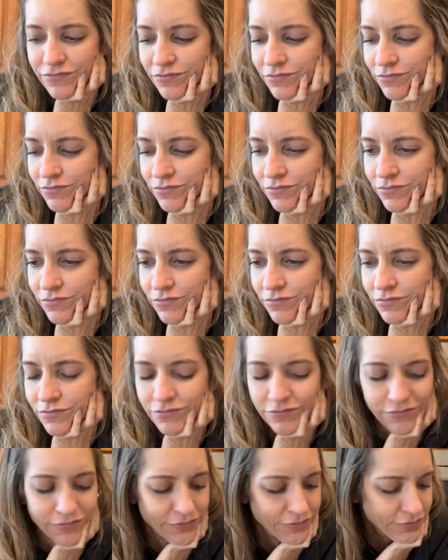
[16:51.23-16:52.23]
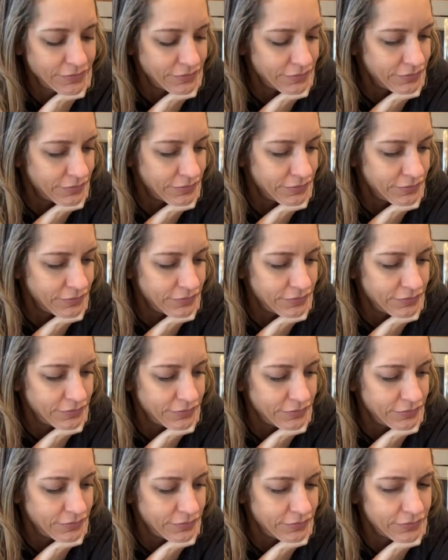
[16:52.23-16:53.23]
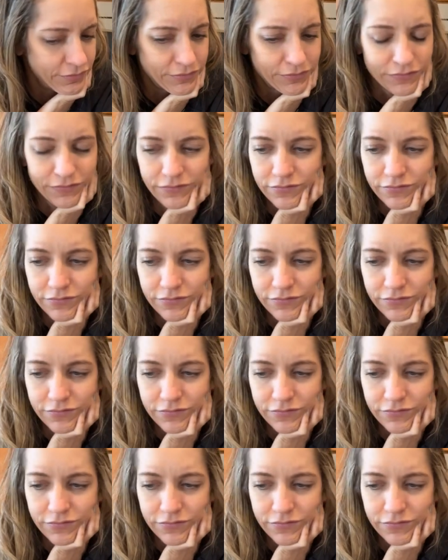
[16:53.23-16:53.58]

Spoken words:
No one is speaking in this clip.